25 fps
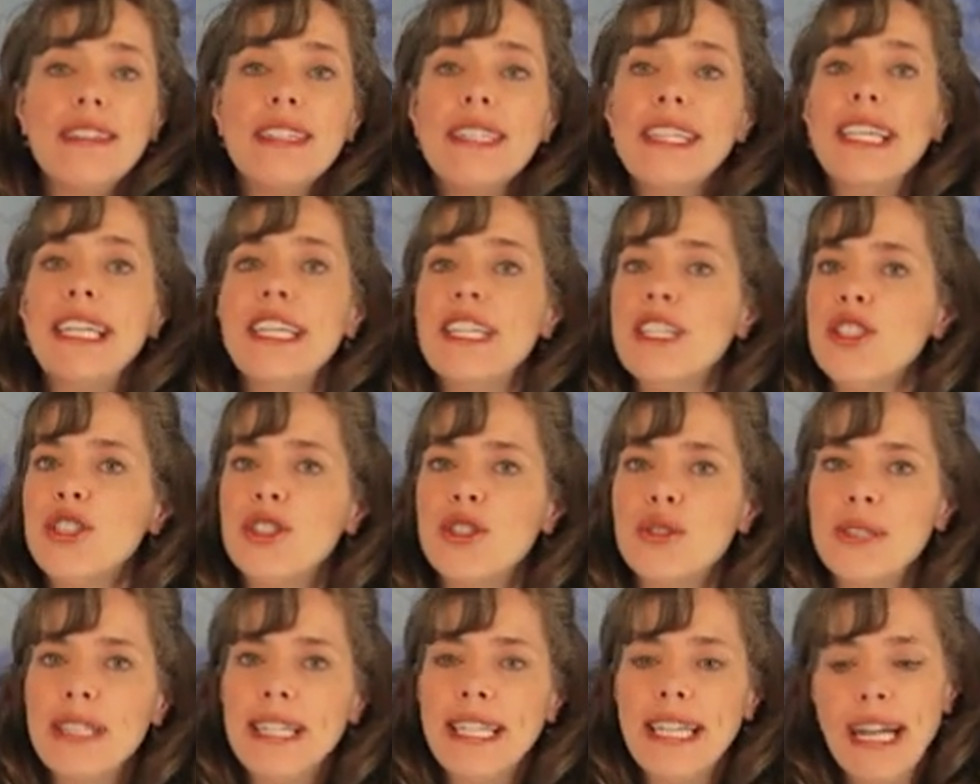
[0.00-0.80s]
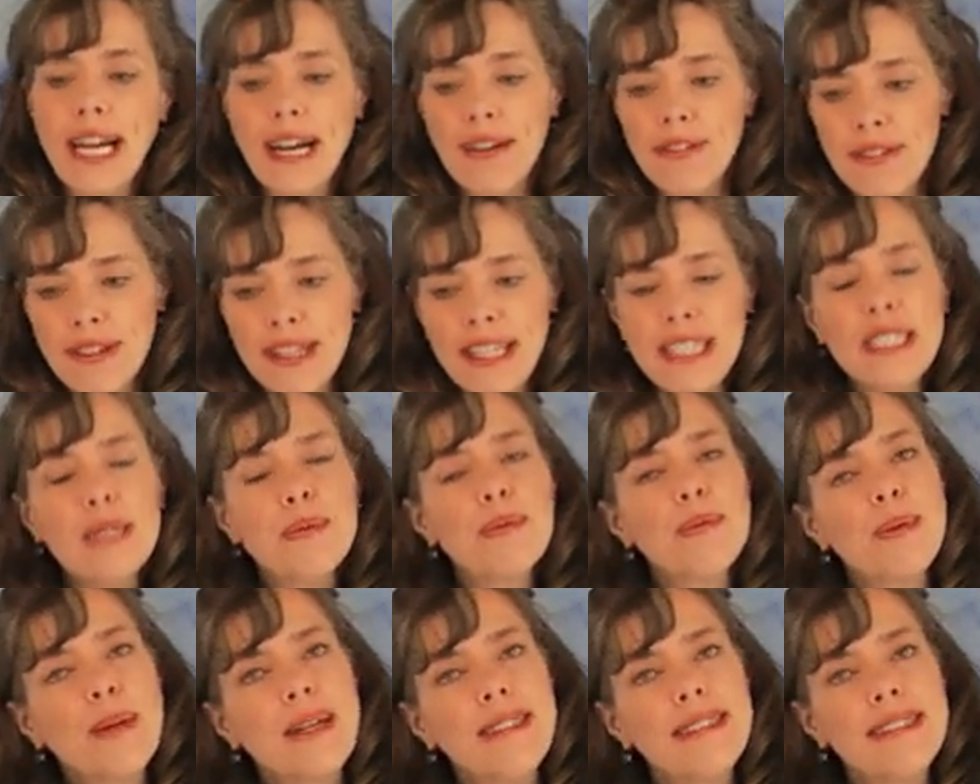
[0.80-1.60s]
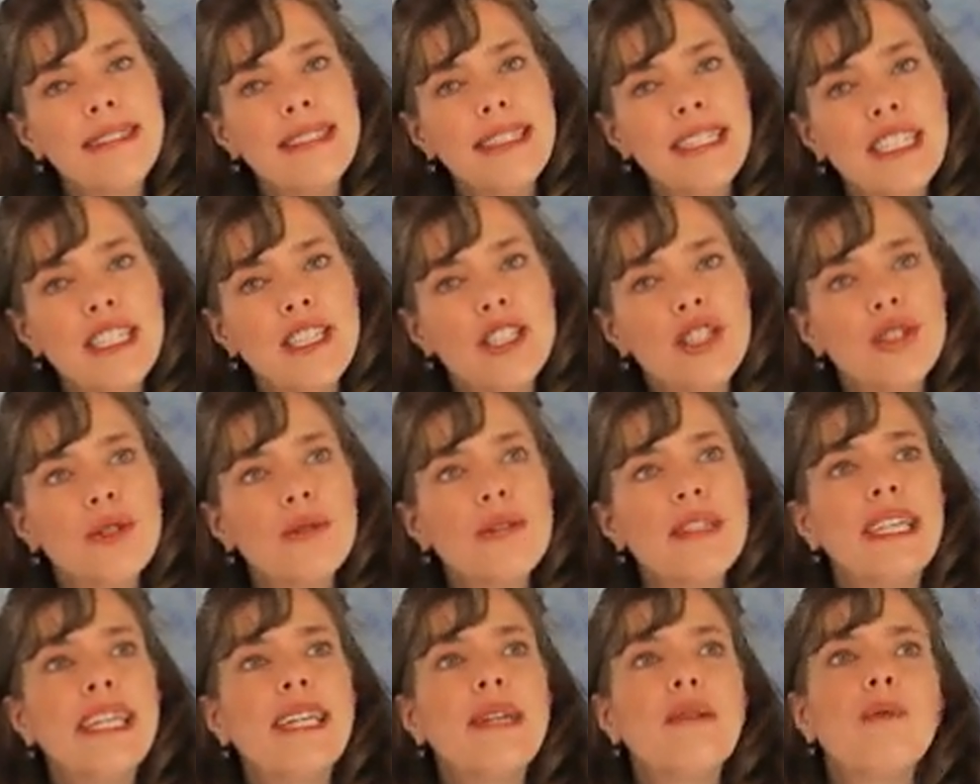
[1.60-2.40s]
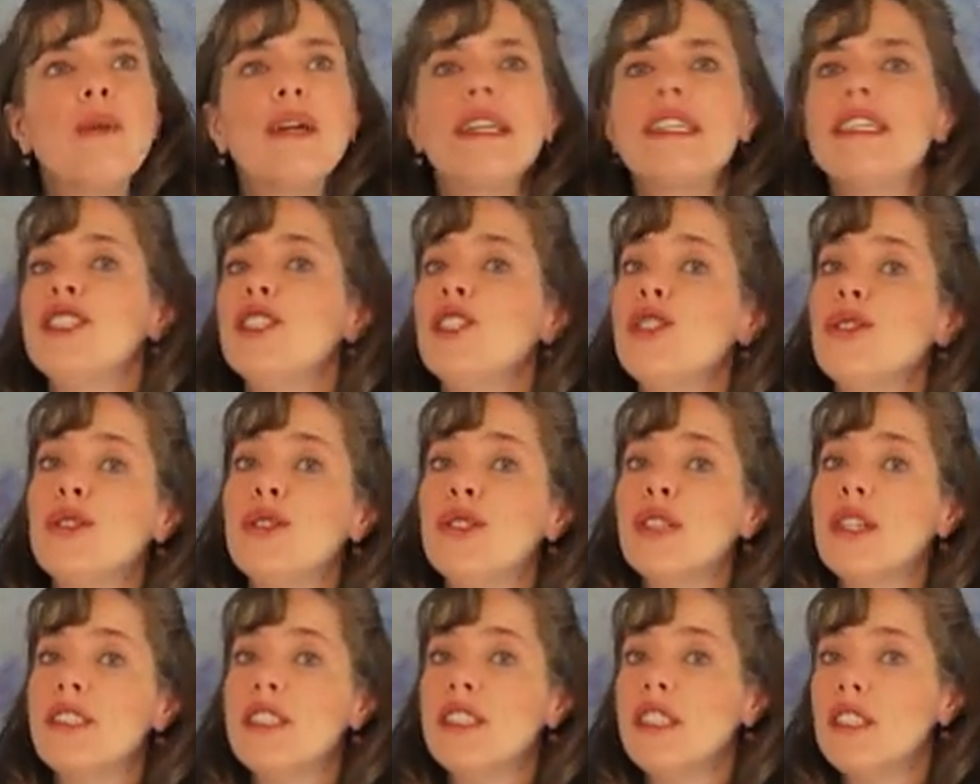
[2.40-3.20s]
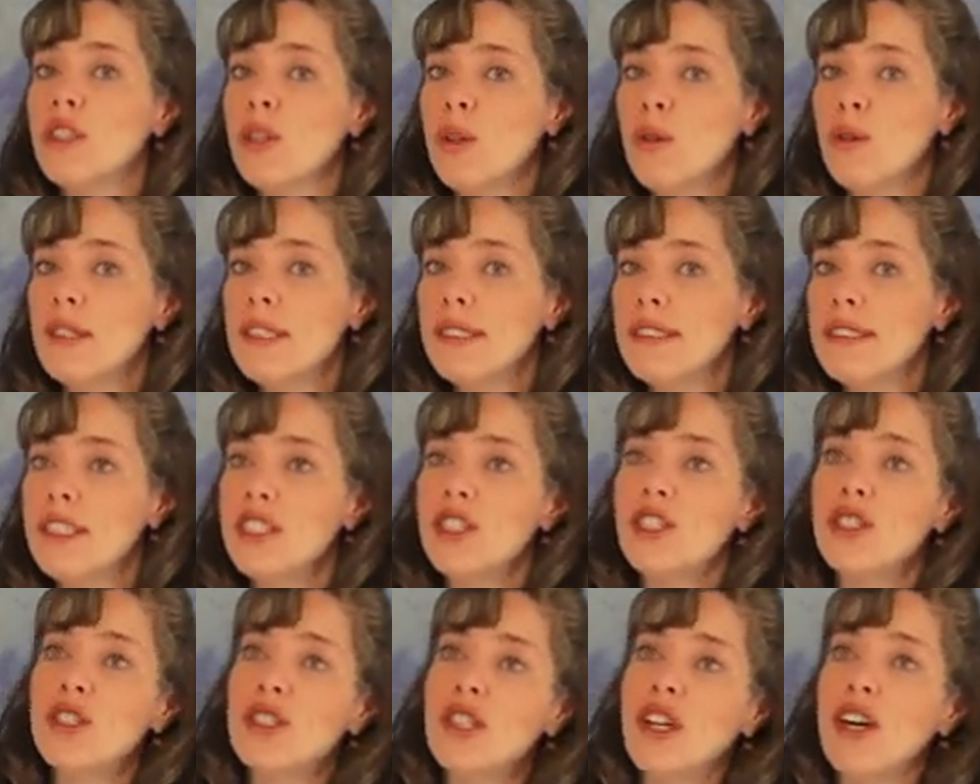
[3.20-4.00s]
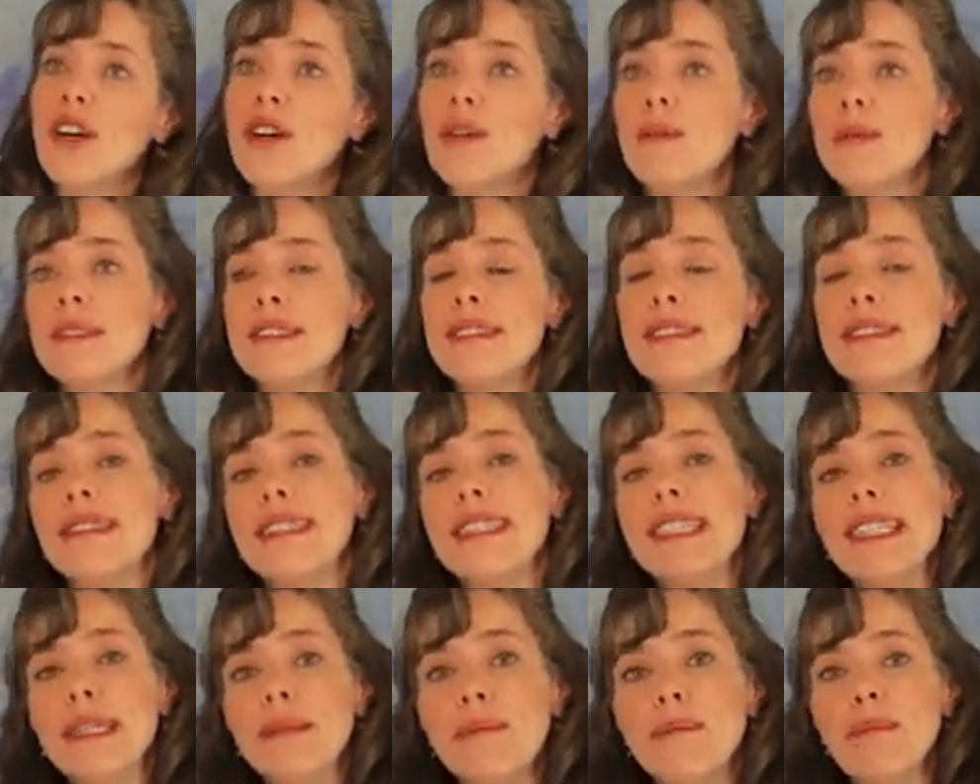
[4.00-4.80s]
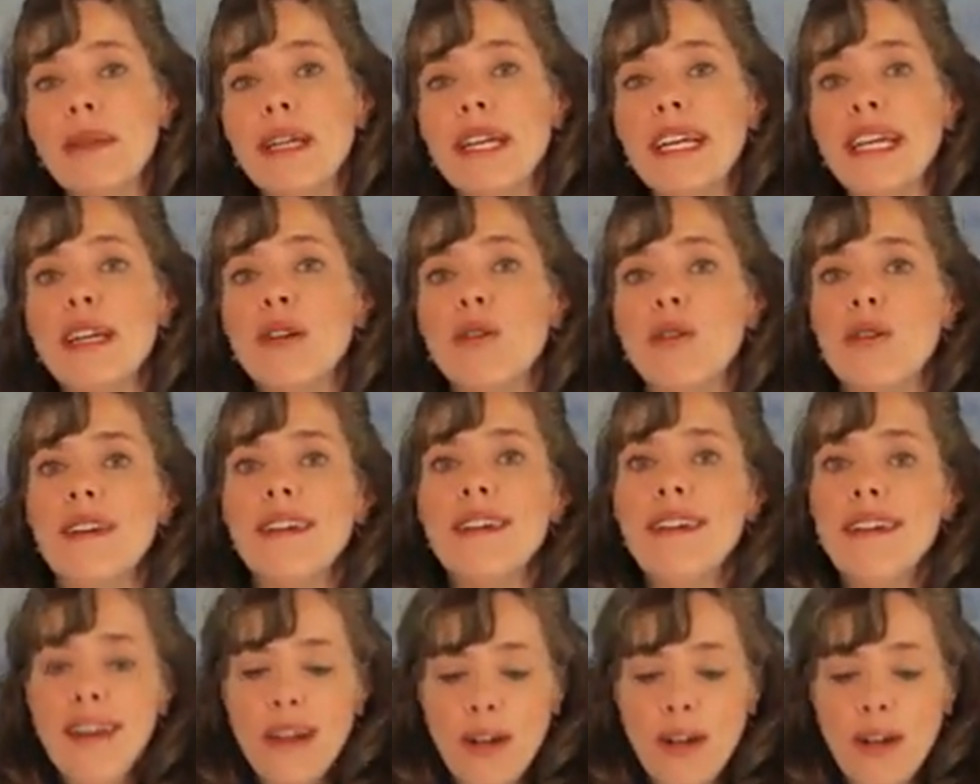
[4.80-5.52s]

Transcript: History of this present injury, when did you start to notice that your dog was limping, or